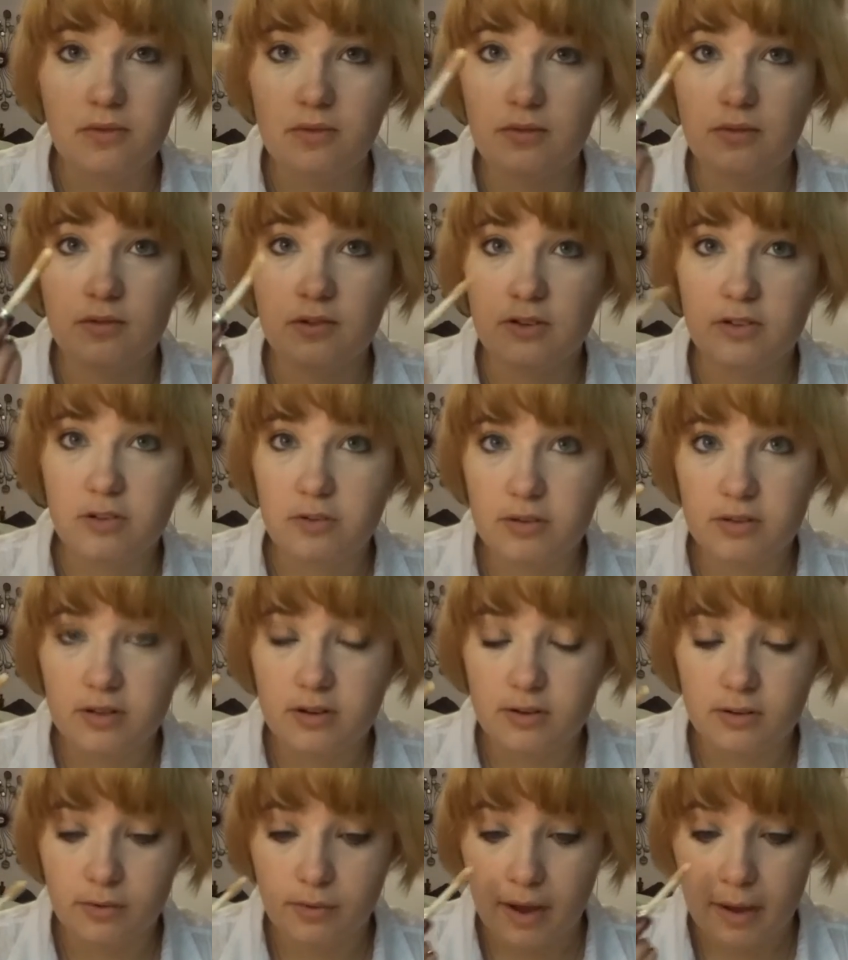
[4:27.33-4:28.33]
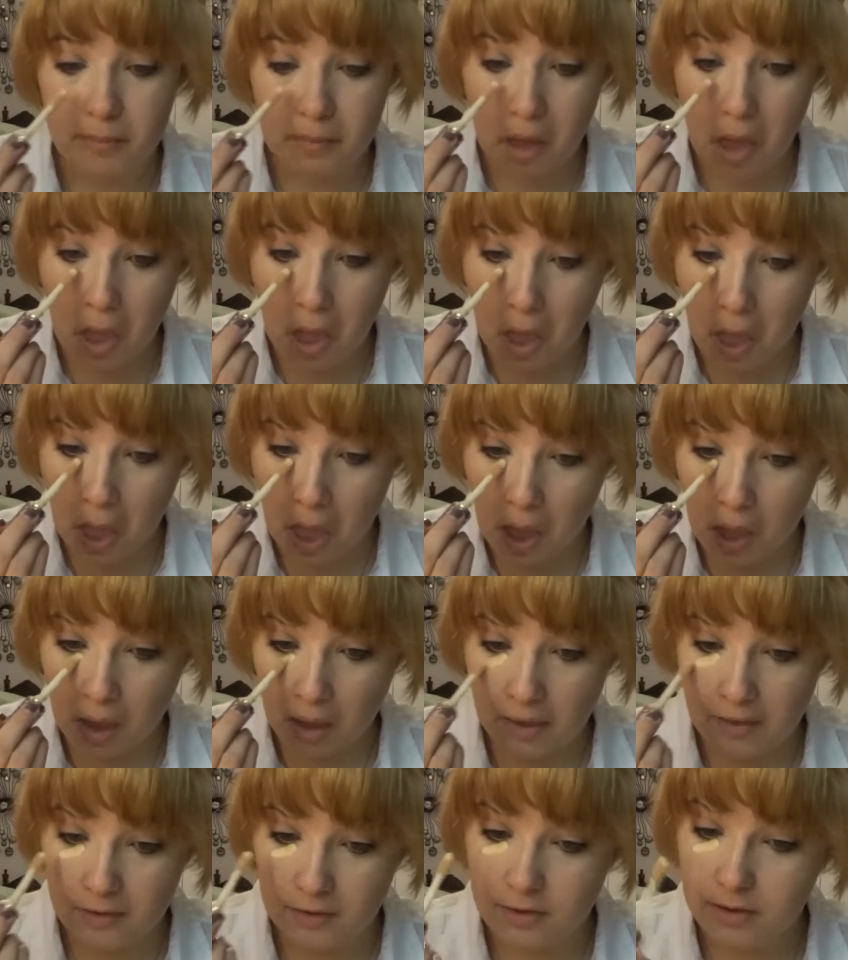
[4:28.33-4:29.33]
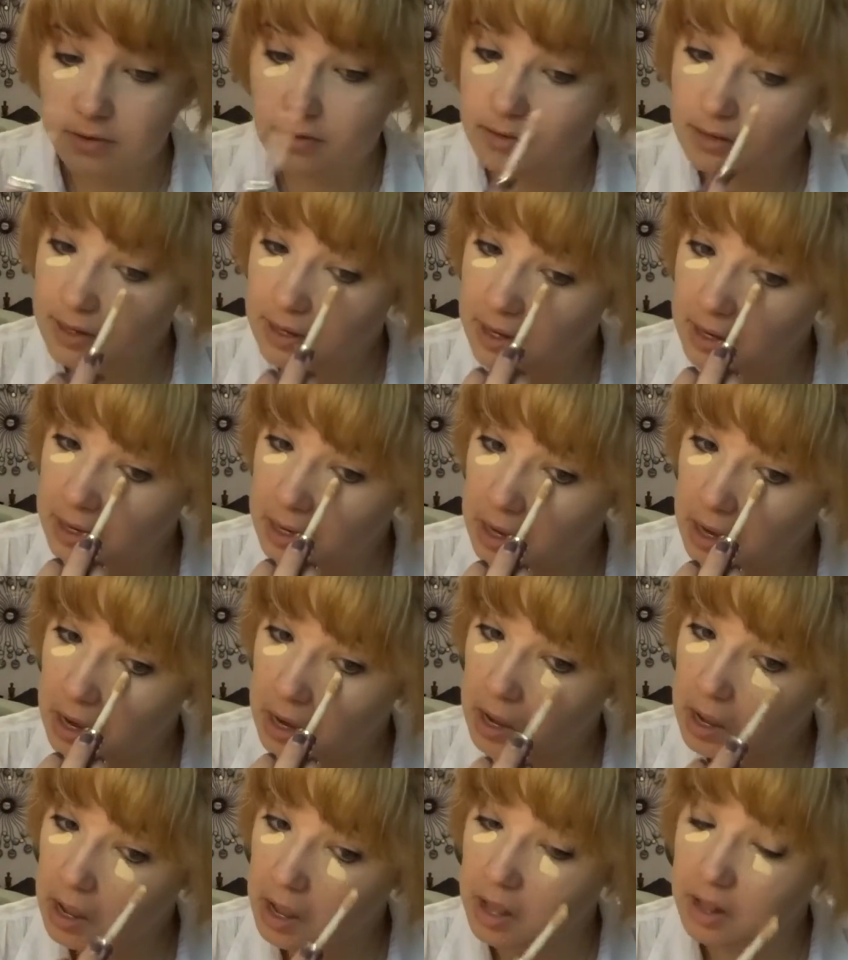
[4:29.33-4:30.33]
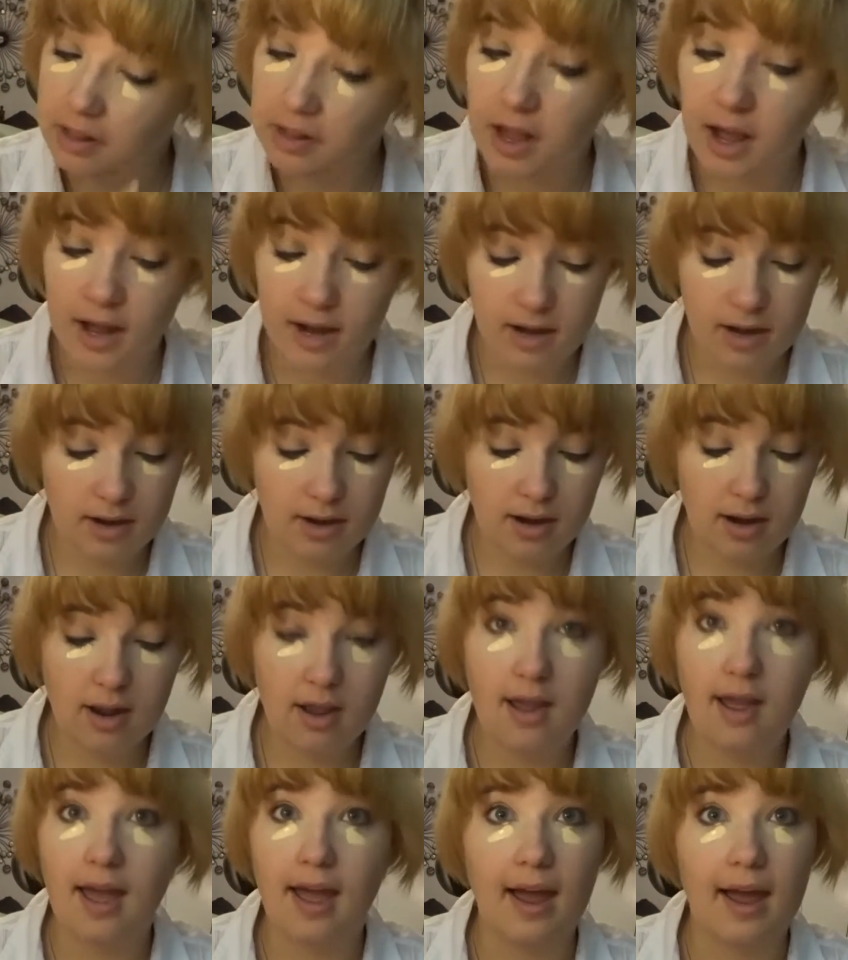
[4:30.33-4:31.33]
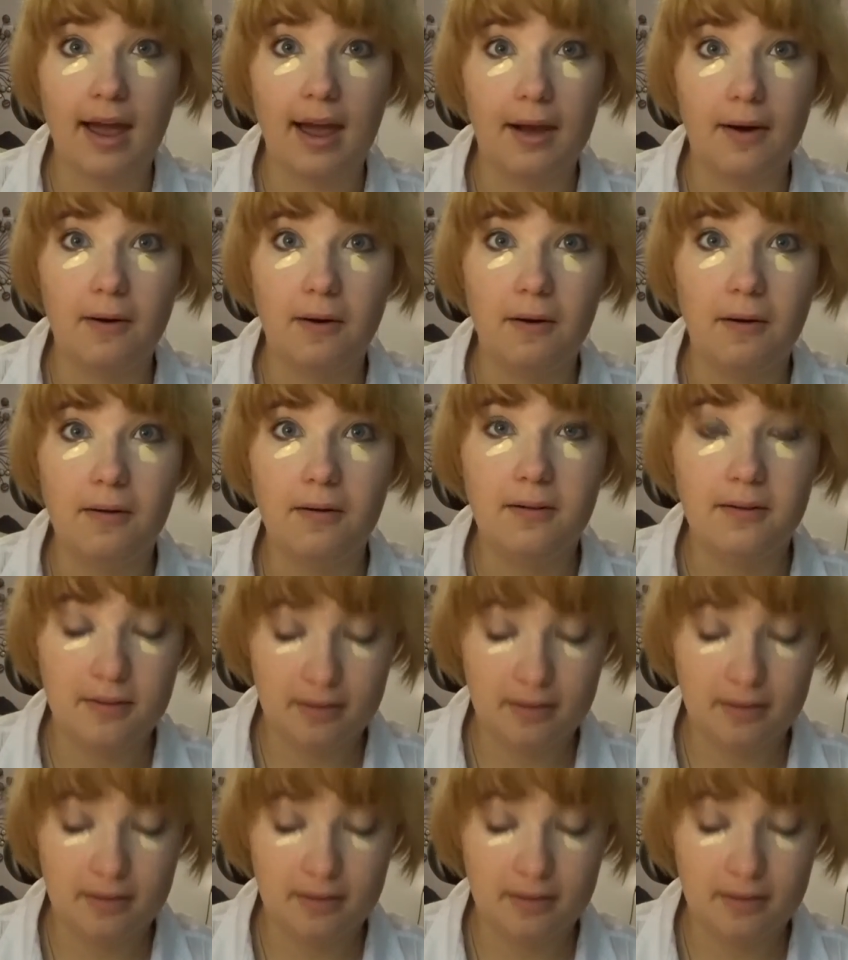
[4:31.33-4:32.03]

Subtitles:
just do a little swipe. Because you don't need a lot at all.